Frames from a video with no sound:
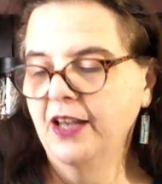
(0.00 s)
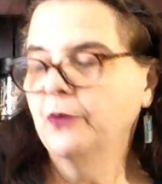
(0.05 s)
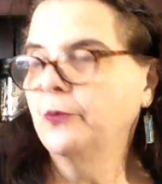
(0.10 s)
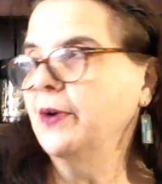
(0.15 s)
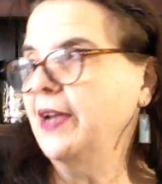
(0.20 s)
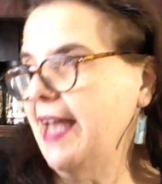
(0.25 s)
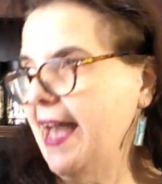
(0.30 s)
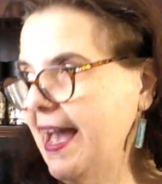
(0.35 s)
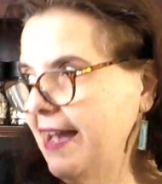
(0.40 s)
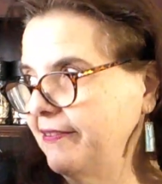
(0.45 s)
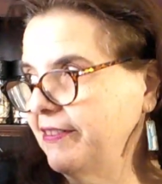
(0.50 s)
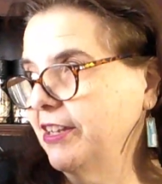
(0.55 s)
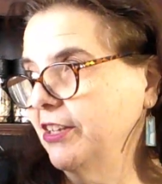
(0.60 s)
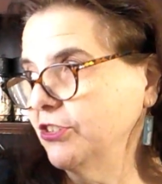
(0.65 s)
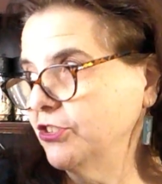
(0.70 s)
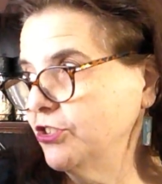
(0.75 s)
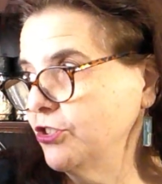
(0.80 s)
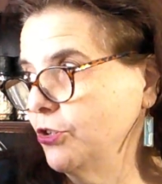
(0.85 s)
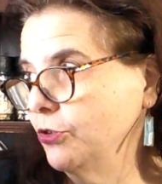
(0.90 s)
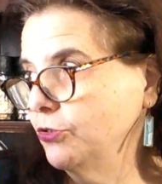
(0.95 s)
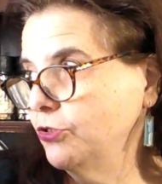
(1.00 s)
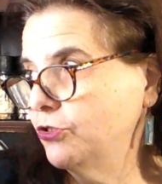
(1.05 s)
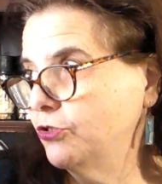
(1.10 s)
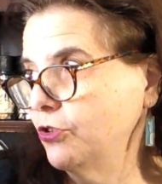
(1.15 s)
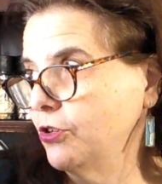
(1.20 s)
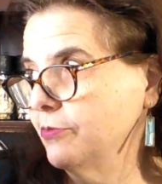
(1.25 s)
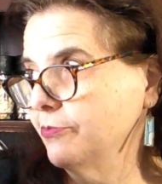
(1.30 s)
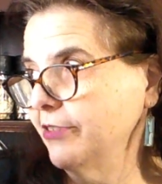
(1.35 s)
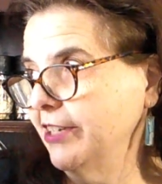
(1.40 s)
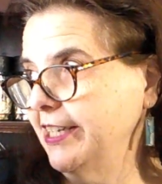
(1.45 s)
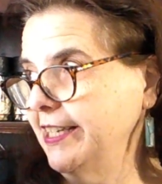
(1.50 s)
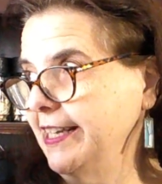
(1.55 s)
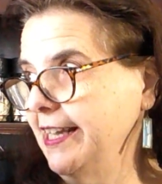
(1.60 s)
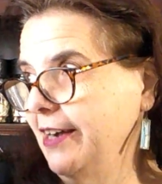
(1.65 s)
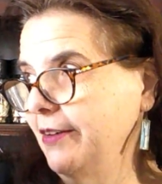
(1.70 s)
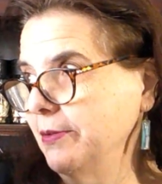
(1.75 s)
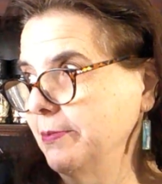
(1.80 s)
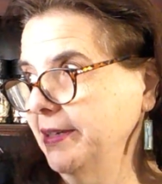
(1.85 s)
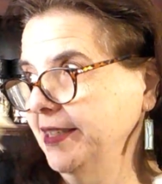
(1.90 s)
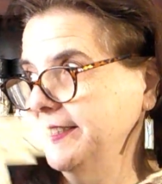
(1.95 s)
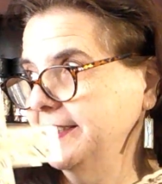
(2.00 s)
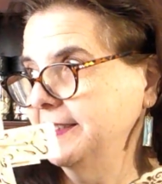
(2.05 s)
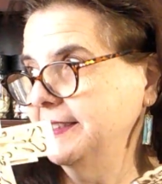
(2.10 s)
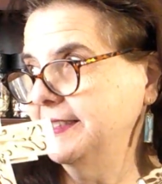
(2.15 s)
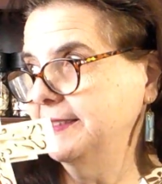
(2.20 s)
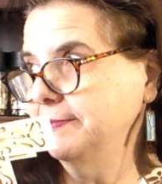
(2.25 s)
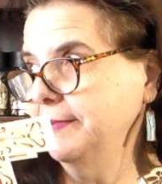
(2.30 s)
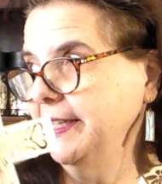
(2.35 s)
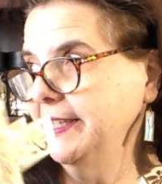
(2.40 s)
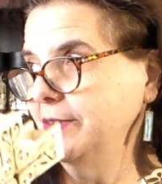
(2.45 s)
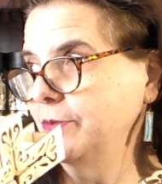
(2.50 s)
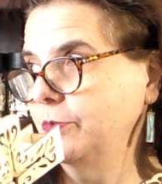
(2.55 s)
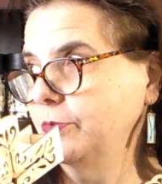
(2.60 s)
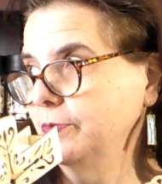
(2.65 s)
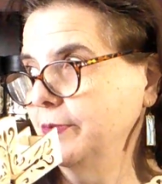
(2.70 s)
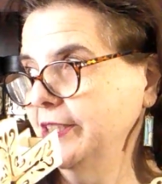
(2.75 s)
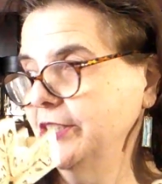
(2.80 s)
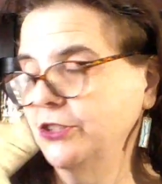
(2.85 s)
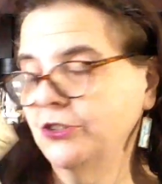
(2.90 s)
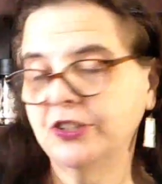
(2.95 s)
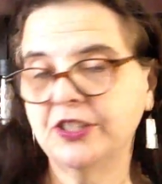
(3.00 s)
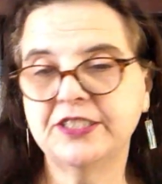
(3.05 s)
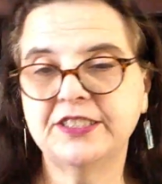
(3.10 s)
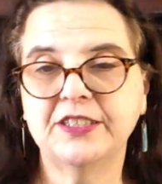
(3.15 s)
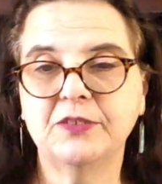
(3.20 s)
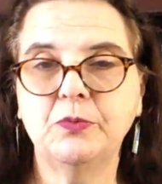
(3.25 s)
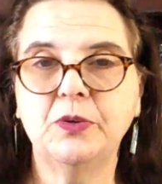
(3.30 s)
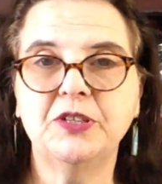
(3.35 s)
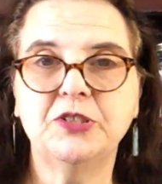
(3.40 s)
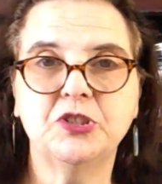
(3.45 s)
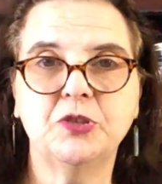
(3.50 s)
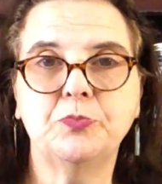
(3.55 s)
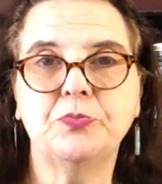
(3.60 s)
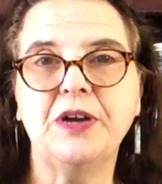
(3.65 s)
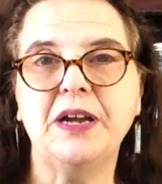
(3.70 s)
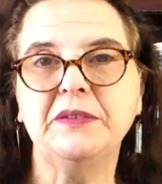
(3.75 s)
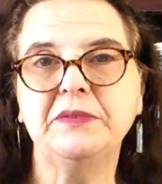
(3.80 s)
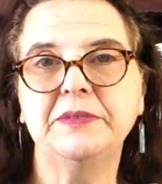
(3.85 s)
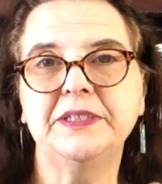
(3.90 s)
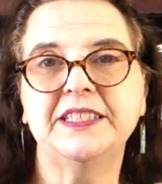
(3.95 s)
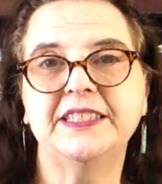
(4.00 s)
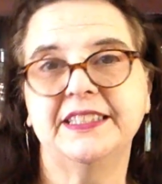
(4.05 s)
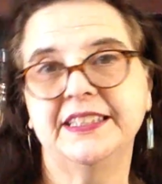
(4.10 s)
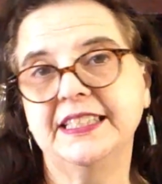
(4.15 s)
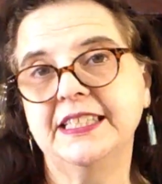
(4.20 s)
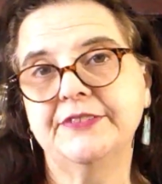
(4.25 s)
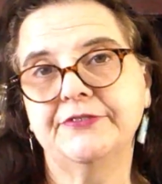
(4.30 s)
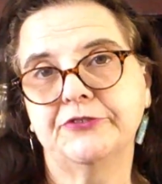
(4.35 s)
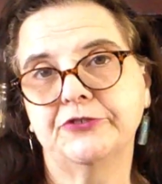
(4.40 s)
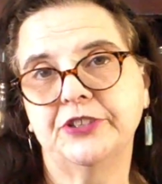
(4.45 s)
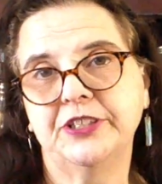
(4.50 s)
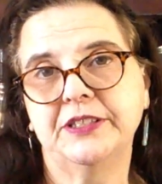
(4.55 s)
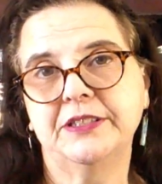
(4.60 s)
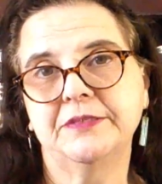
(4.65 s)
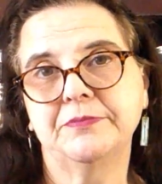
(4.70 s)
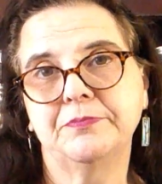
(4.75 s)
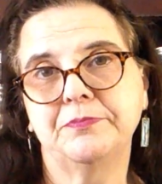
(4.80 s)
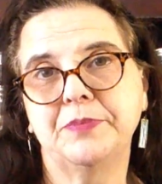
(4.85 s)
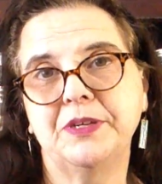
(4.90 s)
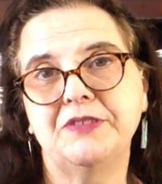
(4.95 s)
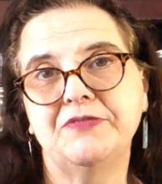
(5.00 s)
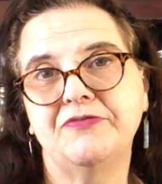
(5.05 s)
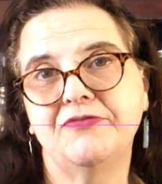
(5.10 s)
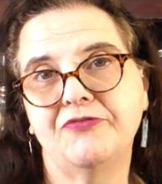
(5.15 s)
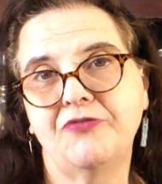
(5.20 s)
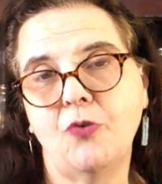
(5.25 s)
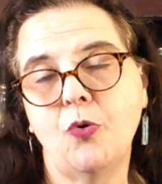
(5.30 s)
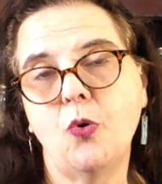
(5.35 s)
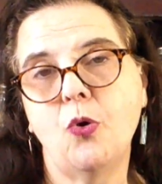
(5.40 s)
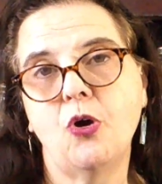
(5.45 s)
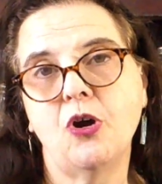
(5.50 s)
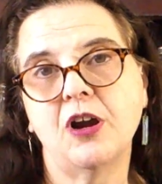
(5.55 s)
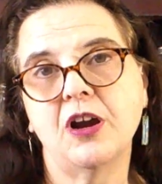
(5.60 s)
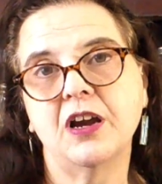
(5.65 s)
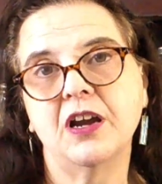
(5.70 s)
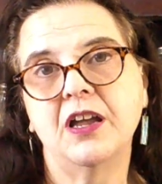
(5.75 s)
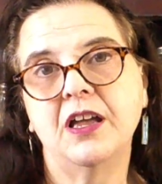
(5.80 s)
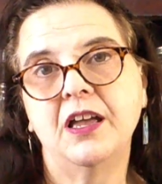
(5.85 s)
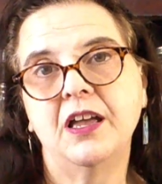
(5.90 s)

We're having a snowstorm right now, and my daughter said we should probably deliver it before